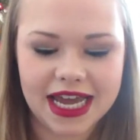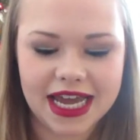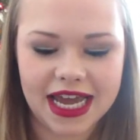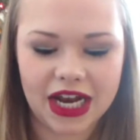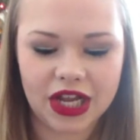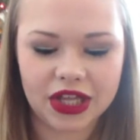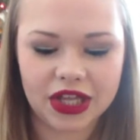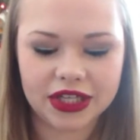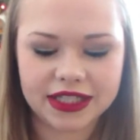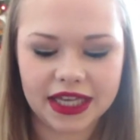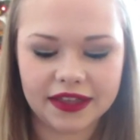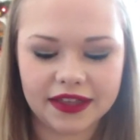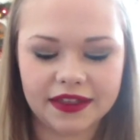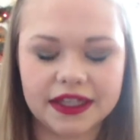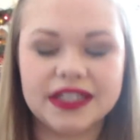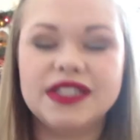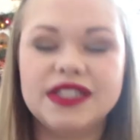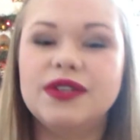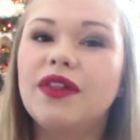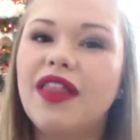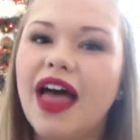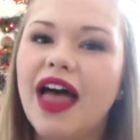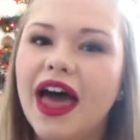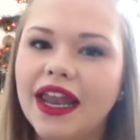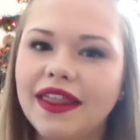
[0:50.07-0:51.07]
It looks like this.
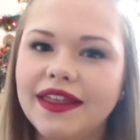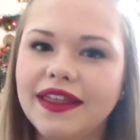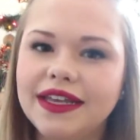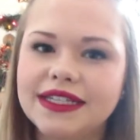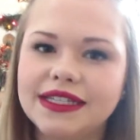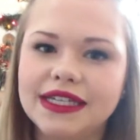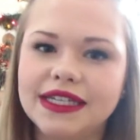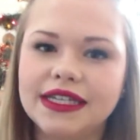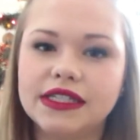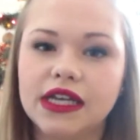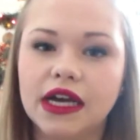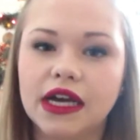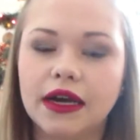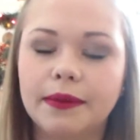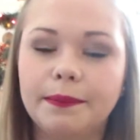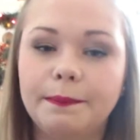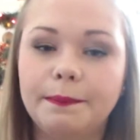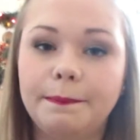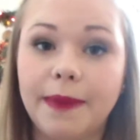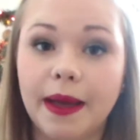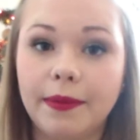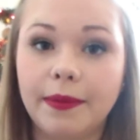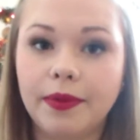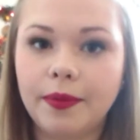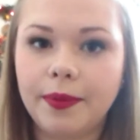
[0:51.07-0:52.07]
So a lot of these things are
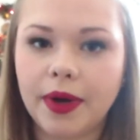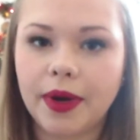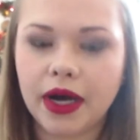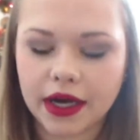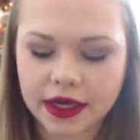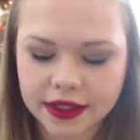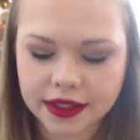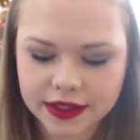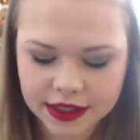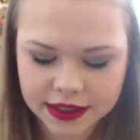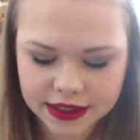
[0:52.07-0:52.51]
bubble bars